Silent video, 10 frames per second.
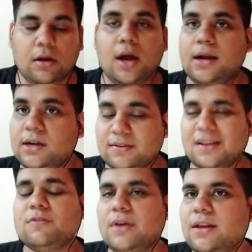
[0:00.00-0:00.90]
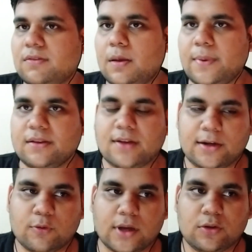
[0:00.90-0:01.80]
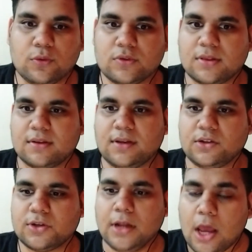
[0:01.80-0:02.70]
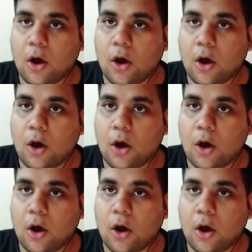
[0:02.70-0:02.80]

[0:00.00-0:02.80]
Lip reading: I'll discuss various APIs that you can use in this section,